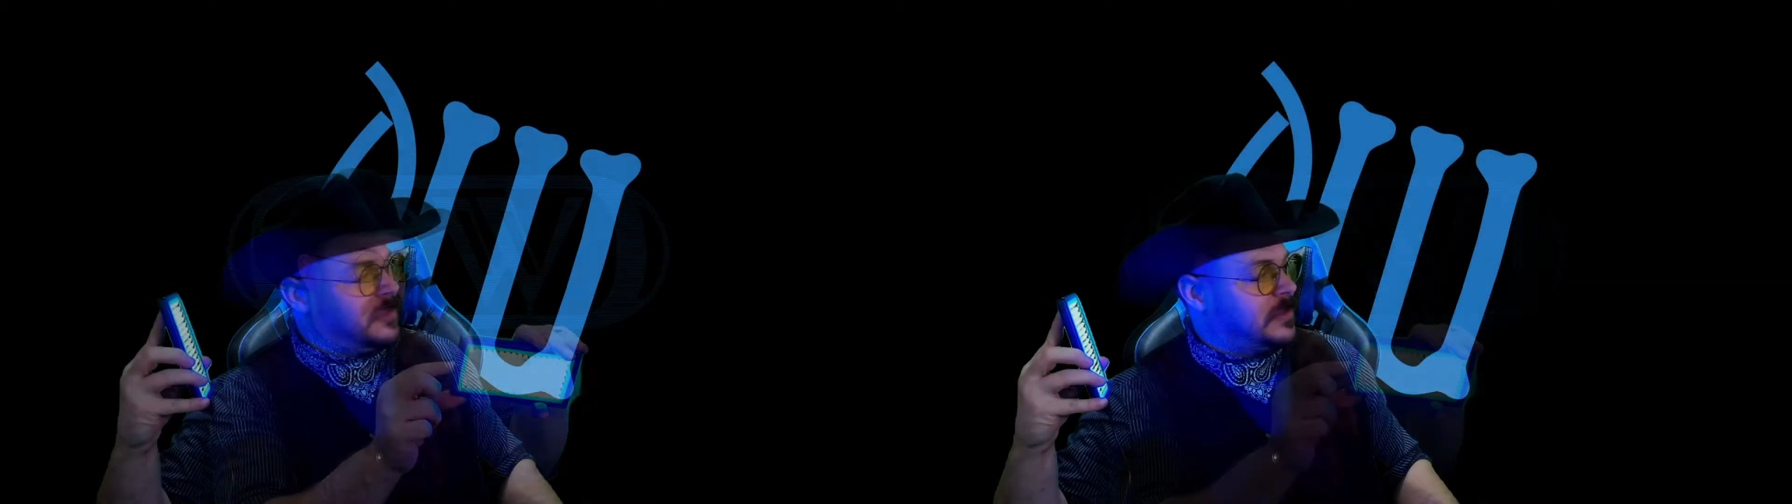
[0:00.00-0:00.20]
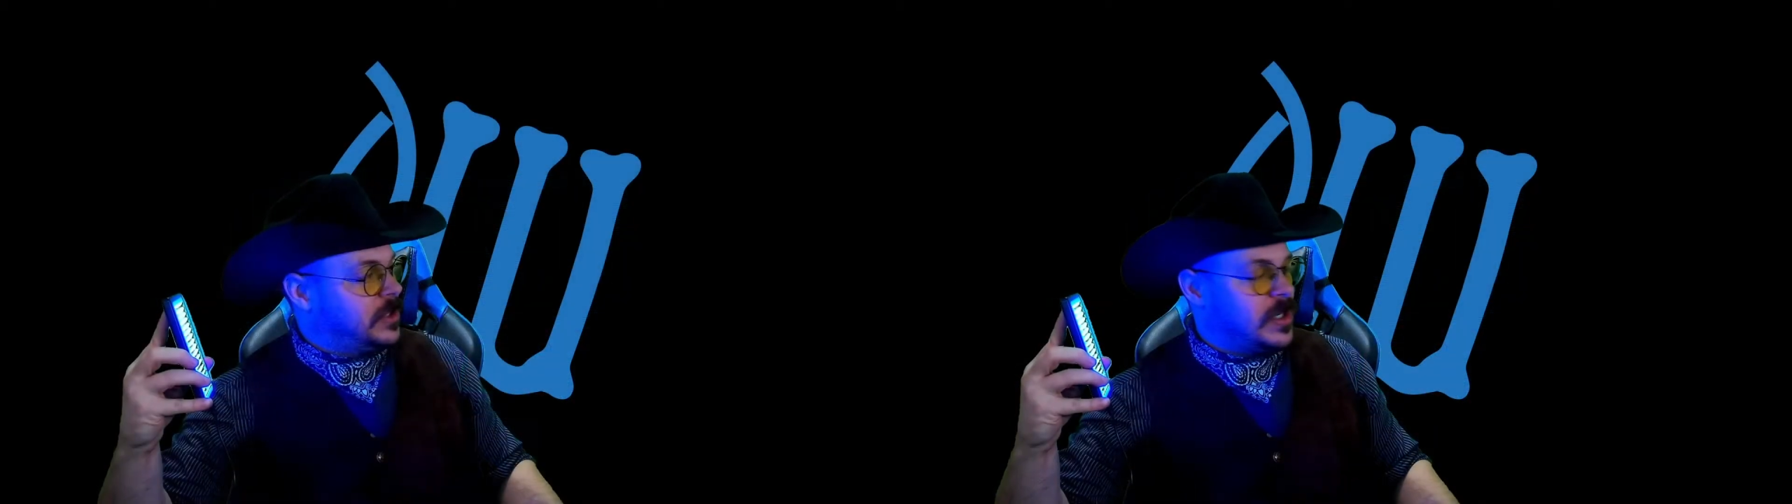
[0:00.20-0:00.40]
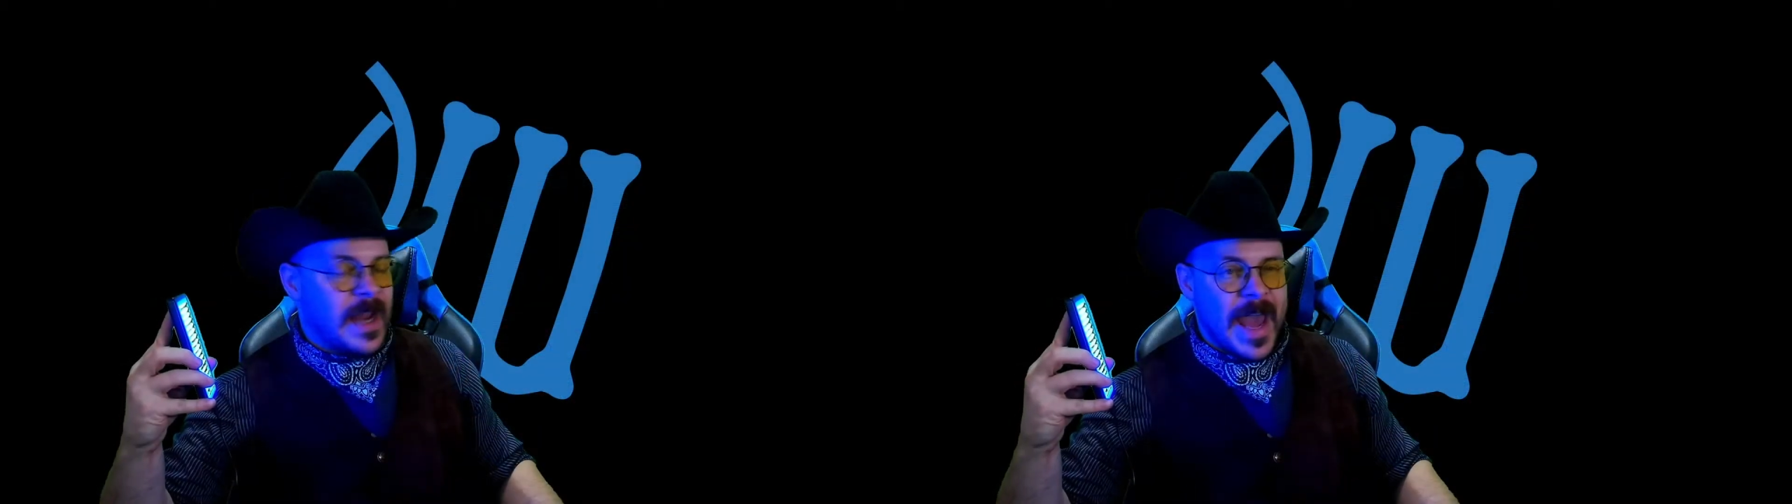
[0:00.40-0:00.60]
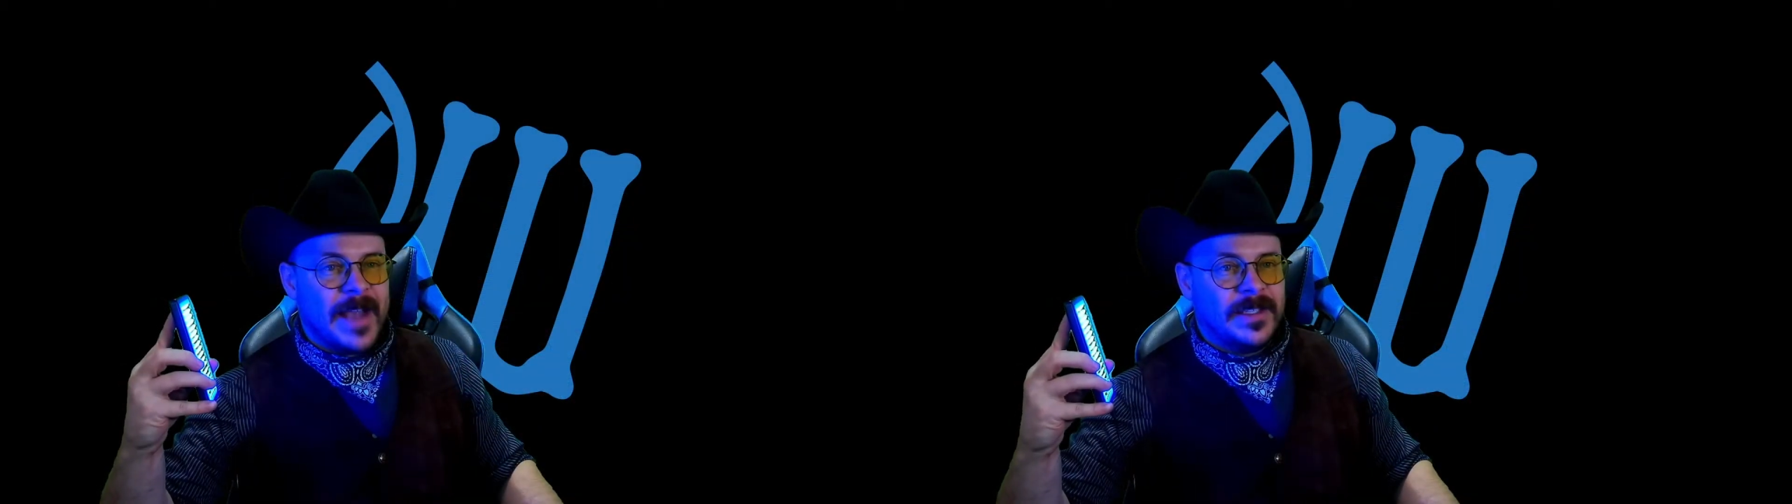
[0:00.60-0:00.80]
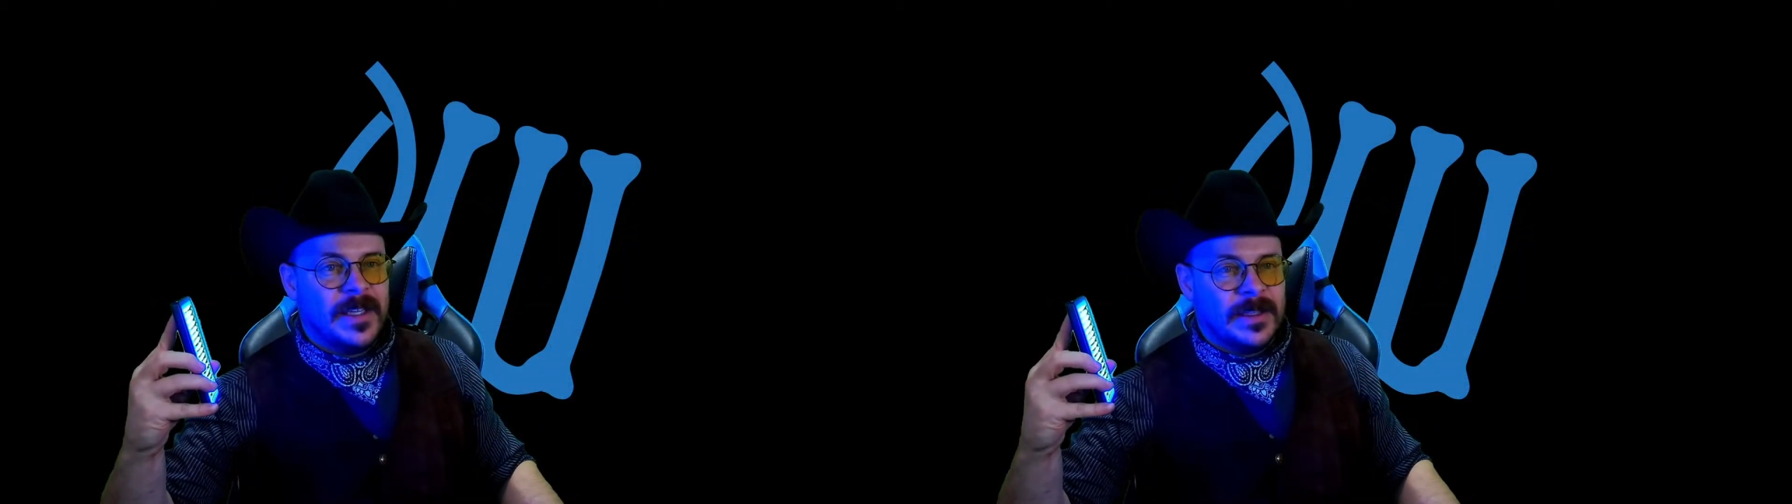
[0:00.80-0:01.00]
Good
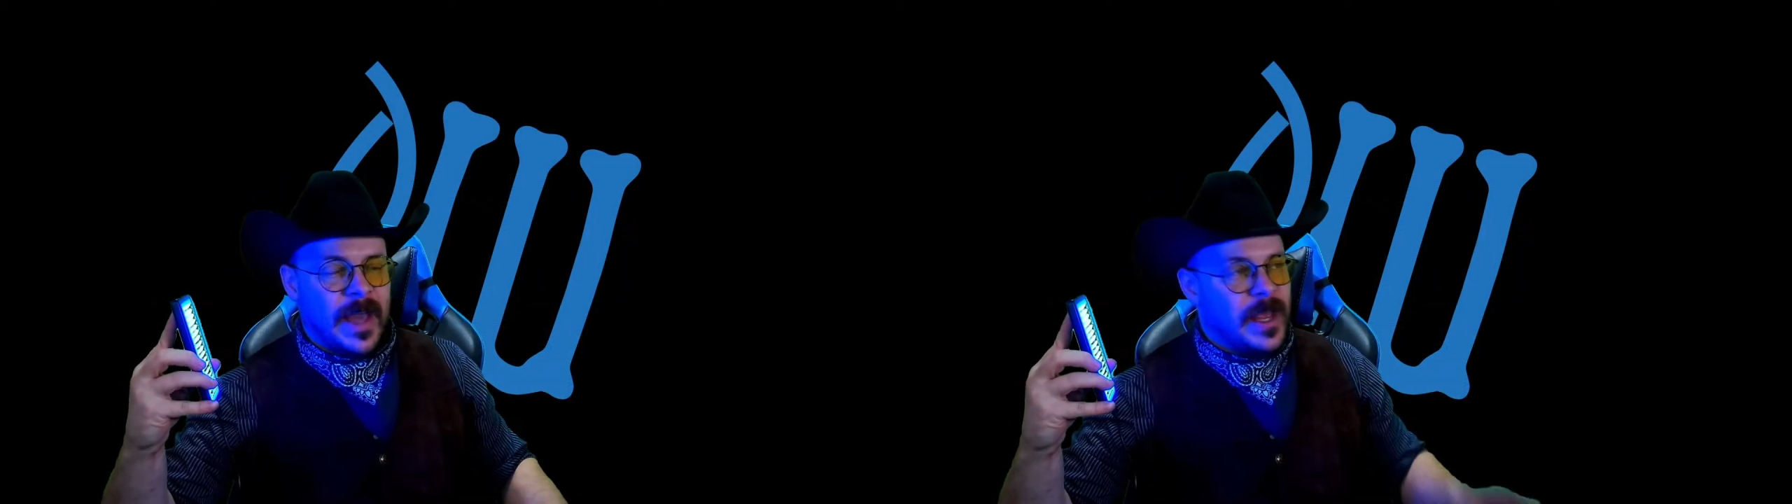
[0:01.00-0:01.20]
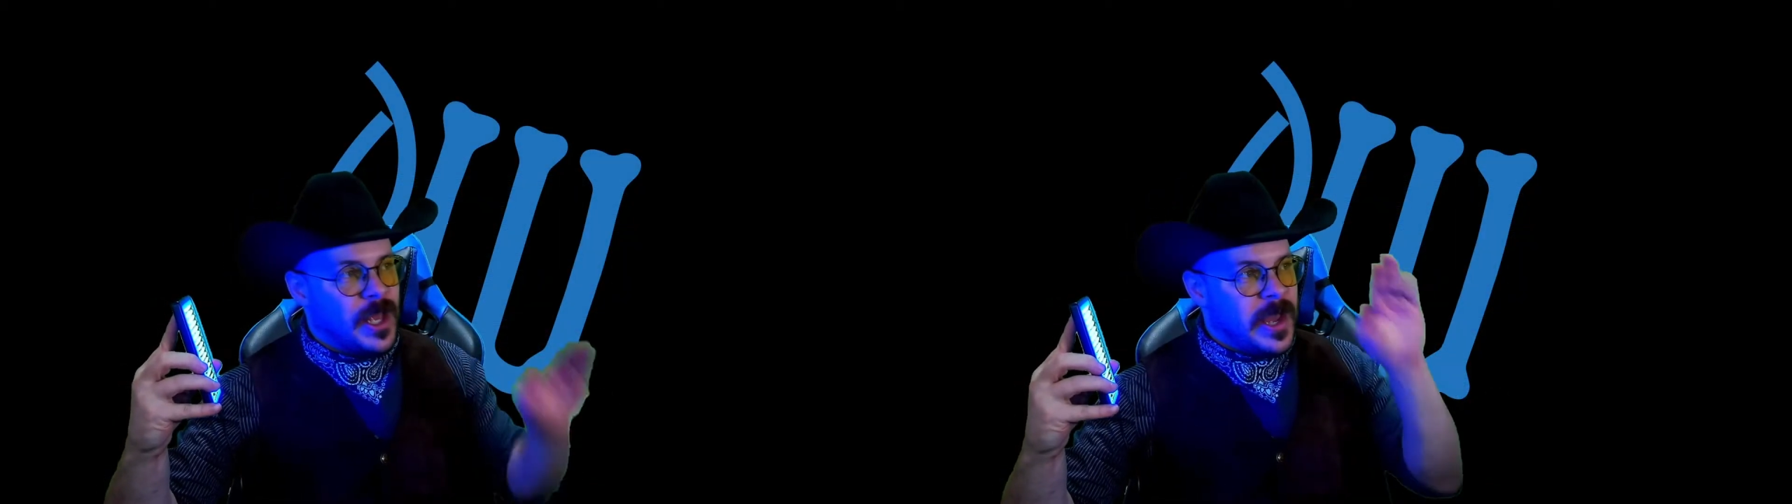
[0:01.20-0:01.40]
accent light.